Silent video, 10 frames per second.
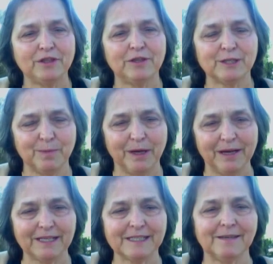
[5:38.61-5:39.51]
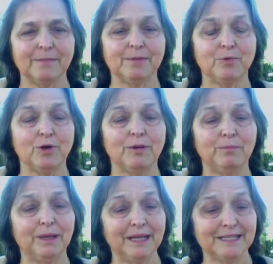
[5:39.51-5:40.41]
to experience some of the more
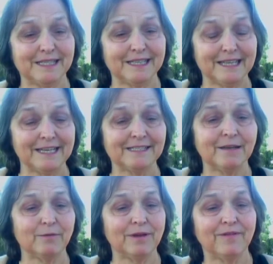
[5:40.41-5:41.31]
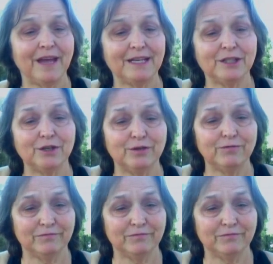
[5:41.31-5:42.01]
unpleasant things that we've had to